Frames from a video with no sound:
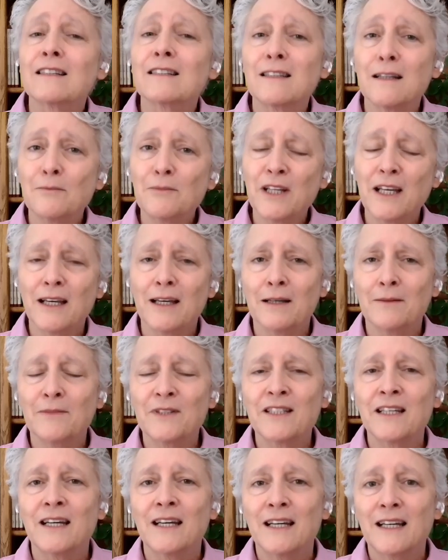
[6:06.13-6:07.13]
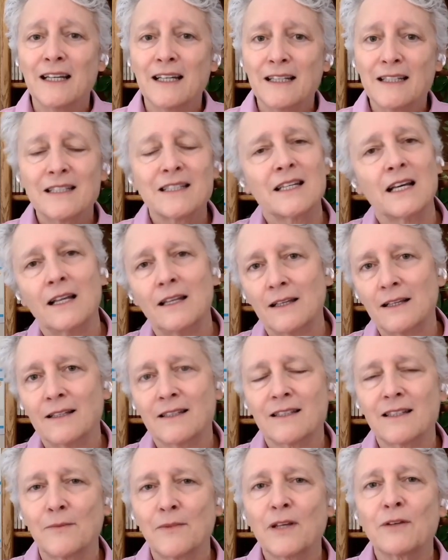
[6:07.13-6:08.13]
sometimes it's telling us
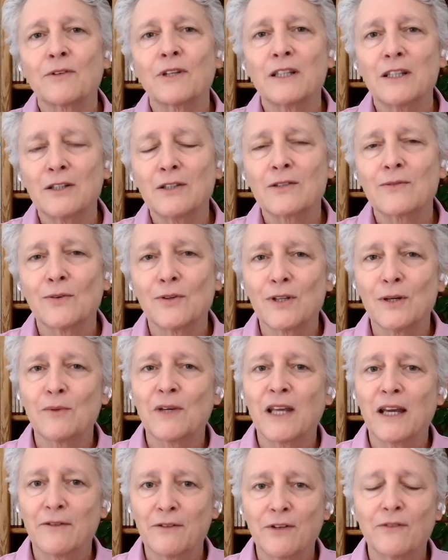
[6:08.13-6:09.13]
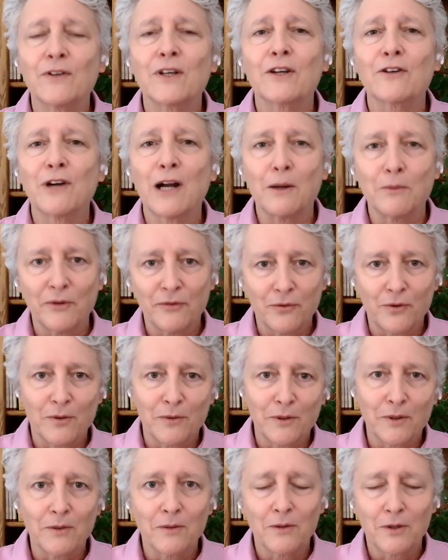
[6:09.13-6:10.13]
something really useful that we have to figure out before
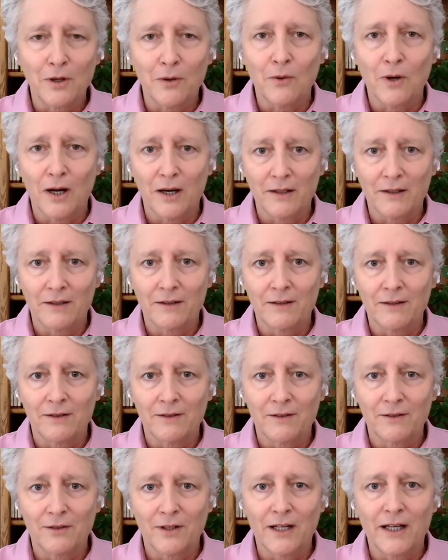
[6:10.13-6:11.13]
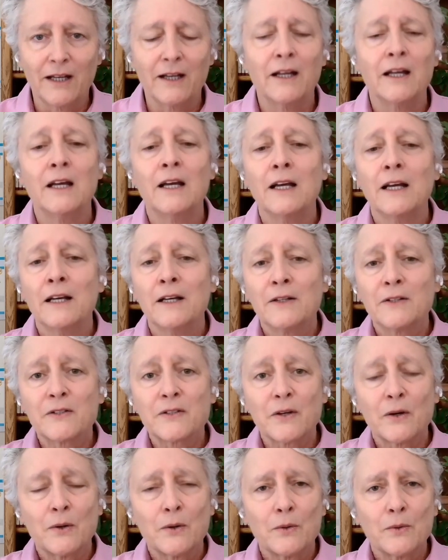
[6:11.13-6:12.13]
we go on, right?
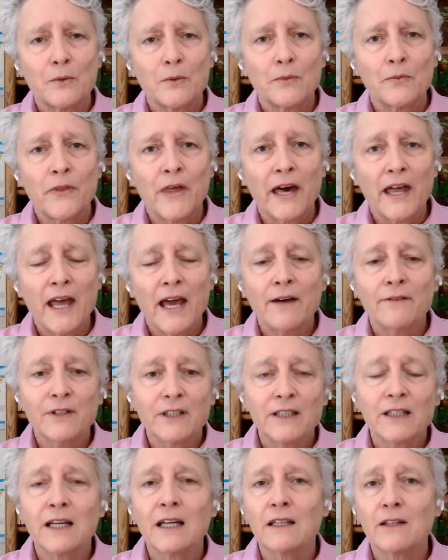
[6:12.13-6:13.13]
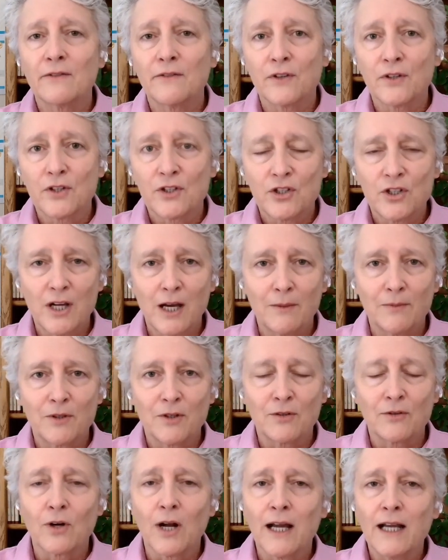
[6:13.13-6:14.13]
So that having to get the first
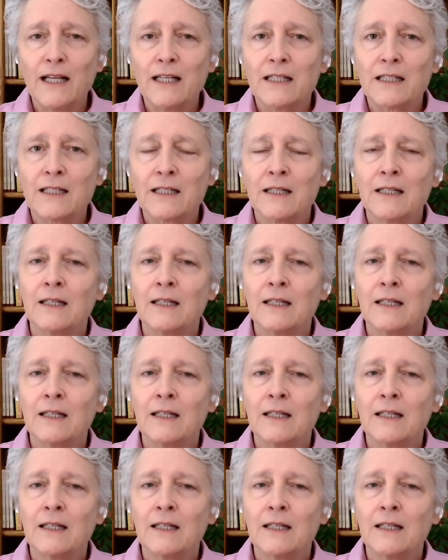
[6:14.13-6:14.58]
chapter right,